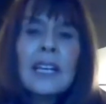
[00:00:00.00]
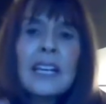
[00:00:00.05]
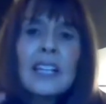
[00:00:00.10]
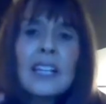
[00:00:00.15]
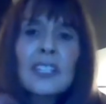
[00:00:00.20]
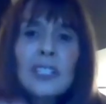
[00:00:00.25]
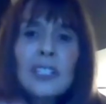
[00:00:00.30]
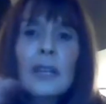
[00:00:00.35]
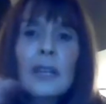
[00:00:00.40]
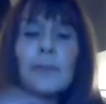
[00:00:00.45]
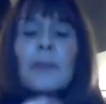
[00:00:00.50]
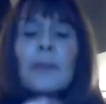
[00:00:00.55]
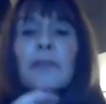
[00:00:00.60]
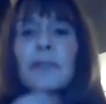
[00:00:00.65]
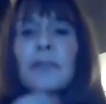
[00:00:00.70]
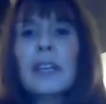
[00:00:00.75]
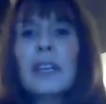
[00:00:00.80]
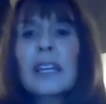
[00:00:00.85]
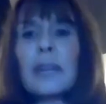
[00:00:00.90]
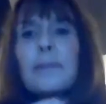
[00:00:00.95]
some of
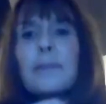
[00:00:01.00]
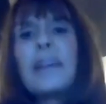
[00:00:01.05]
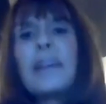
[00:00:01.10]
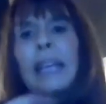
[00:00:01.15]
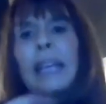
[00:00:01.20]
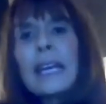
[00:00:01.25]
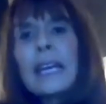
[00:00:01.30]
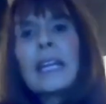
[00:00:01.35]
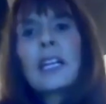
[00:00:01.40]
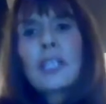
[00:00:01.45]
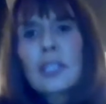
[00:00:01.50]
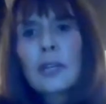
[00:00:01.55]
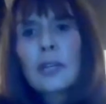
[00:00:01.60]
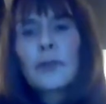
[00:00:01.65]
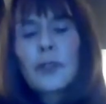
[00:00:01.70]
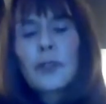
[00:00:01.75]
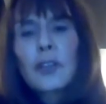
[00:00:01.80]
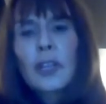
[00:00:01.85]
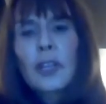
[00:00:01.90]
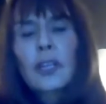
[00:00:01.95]
the kind of main areas that
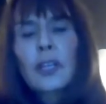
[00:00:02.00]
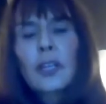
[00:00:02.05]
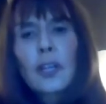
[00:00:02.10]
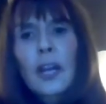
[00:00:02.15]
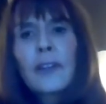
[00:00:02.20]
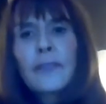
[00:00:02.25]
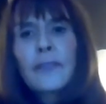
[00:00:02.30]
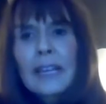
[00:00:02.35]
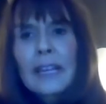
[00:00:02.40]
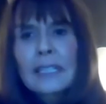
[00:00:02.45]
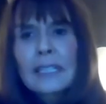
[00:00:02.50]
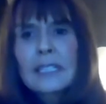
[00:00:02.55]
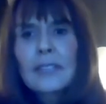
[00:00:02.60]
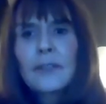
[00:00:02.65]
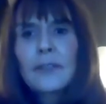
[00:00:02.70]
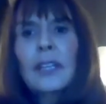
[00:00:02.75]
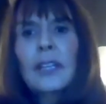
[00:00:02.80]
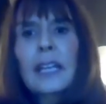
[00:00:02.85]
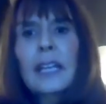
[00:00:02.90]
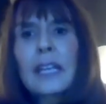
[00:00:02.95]
you get affected, if
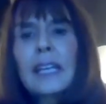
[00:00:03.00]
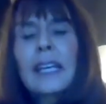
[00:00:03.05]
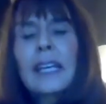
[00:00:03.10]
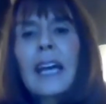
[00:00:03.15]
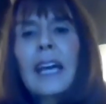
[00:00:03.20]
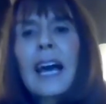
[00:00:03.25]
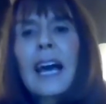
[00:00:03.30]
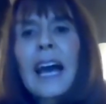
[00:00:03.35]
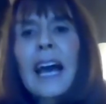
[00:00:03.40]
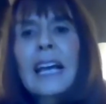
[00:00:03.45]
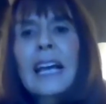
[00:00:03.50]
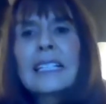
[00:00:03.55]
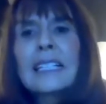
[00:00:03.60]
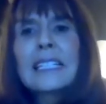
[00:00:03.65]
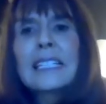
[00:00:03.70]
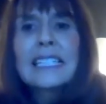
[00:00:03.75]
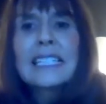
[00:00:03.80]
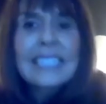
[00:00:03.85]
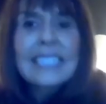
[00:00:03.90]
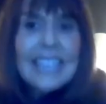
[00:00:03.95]
you like. And
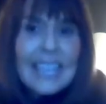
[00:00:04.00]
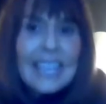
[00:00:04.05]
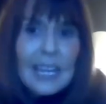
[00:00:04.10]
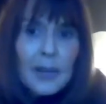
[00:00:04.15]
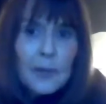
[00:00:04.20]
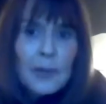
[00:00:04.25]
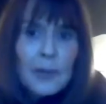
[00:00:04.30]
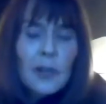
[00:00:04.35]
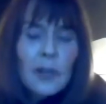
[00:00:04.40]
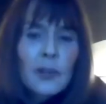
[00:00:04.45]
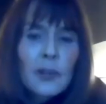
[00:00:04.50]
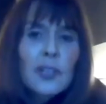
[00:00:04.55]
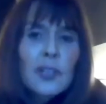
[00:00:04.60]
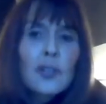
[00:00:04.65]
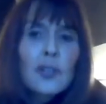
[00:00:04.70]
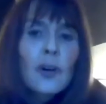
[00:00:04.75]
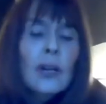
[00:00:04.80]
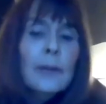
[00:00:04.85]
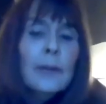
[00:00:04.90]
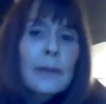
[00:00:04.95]
today we are going to
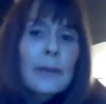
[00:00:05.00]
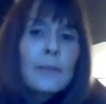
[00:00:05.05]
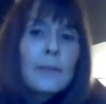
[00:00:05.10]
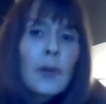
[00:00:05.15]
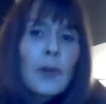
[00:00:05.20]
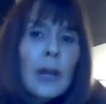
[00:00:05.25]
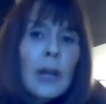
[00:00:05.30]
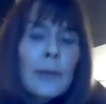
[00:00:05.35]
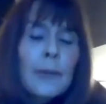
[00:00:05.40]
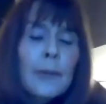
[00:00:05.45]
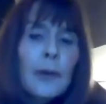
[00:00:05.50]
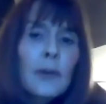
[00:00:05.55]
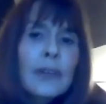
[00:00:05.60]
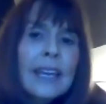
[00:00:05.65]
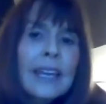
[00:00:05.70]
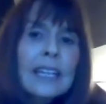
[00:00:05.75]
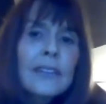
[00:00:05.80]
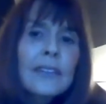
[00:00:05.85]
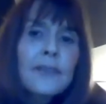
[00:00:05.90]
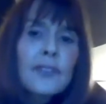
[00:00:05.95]
talk a bit more about
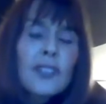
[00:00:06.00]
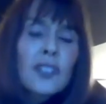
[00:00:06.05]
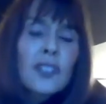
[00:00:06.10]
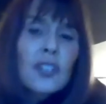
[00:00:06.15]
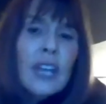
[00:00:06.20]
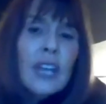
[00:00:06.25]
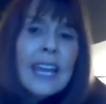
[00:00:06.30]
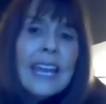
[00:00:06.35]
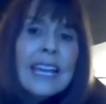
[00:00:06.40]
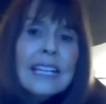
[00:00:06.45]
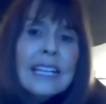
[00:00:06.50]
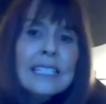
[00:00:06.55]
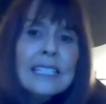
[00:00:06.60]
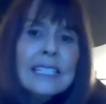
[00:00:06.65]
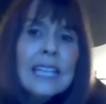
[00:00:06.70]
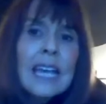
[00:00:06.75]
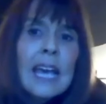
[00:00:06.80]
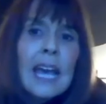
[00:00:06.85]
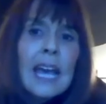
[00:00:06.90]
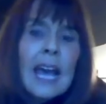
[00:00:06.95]
kind of stress
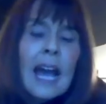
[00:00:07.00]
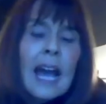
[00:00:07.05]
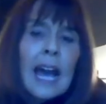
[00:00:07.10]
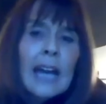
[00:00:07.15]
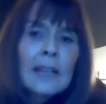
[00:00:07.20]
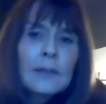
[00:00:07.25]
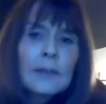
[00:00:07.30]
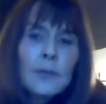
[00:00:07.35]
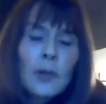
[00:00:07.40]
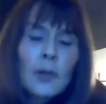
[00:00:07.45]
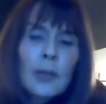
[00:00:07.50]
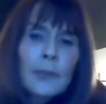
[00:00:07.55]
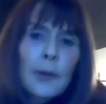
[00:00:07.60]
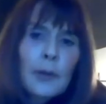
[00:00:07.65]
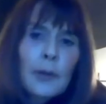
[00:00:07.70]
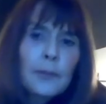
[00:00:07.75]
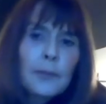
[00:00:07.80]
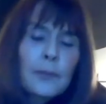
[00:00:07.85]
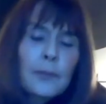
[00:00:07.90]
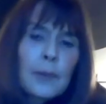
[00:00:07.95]
and more about
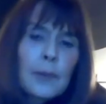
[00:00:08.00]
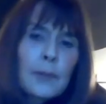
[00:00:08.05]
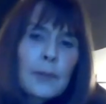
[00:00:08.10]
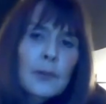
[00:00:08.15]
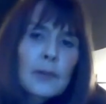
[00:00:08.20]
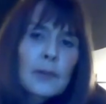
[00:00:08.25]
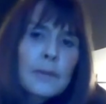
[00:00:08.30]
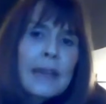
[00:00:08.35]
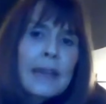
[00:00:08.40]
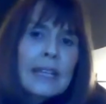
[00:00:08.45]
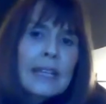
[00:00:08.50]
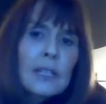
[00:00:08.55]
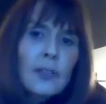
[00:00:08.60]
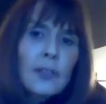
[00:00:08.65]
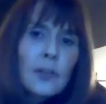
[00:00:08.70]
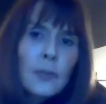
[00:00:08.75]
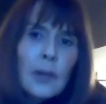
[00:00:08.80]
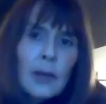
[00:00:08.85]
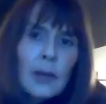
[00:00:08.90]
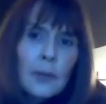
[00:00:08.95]
people's
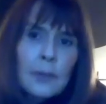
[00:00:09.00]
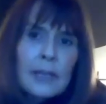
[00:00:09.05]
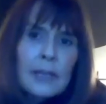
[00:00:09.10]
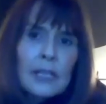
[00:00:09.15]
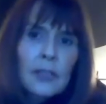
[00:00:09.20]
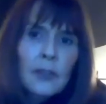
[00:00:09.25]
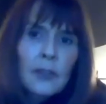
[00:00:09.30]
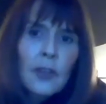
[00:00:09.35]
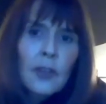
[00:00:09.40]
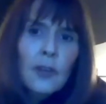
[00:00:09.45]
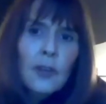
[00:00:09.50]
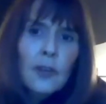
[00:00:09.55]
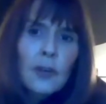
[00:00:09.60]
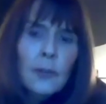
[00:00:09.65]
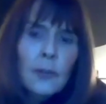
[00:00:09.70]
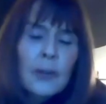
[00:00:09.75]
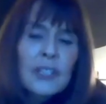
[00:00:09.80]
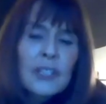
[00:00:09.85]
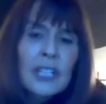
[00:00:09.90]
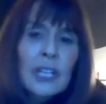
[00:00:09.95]
mental well-being going through it,
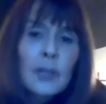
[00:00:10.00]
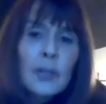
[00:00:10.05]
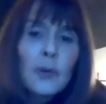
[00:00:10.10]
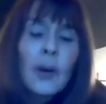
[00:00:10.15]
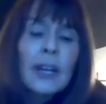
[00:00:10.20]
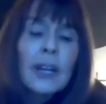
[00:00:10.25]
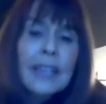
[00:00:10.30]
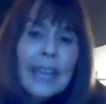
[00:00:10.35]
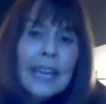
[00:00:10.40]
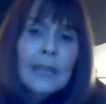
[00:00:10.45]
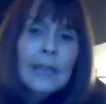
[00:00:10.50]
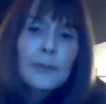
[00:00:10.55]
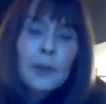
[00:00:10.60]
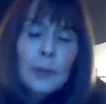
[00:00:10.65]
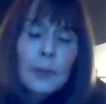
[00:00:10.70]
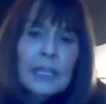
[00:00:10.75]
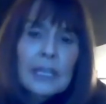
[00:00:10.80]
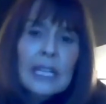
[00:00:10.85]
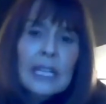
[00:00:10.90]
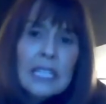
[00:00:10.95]
which I know, again,
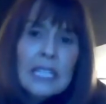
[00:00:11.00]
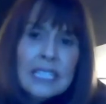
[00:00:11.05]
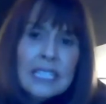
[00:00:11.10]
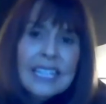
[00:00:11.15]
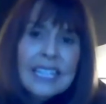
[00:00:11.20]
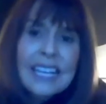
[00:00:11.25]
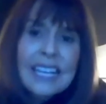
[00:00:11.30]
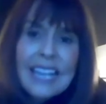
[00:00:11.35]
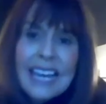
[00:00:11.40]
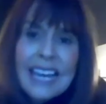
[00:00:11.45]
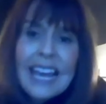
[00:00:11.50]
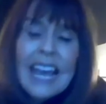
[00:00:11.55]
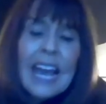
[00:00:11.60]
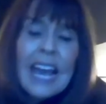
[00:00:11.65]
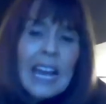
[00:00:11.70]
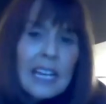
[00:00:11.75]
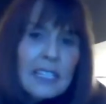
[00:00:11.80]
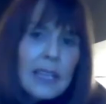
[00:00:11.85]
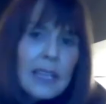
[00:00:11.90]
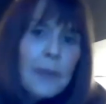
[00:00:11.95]
probably Kirsty,
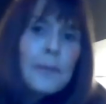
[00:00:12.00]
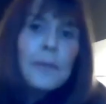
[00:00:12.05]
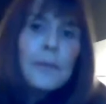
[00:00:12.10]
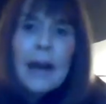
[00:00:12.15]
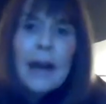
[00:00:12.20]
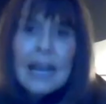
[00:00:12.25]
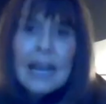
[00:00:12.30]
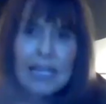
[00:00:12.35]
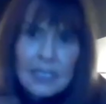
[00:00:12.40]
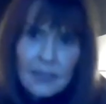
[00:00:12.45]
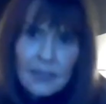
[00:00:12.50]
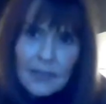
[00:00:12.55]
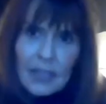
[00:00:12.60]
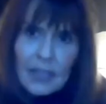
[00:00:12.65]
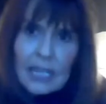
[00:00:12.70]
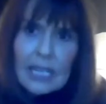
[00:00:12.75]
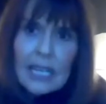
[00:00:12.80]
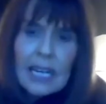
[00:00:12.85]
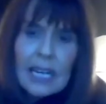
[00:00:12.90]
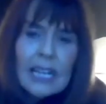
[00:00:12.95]
is a massive
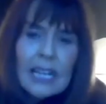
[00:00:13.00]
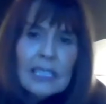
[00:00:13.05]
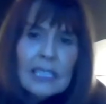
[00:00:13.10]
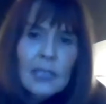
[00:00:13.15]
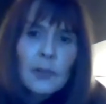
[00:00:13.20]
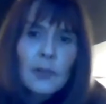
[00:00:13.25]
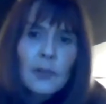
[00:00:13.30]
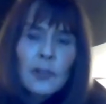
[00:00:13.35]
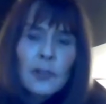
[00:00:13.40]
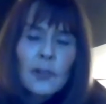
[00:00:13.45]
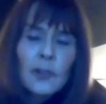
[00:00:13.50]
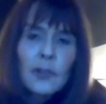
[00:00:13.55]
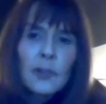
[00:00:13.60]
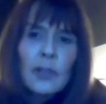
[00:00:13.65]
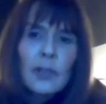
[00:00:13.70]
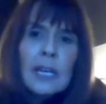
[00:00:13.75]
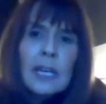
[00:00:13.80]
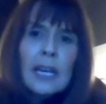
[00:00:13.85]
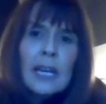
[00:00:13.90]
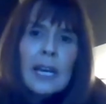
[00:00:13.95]
area. And I know you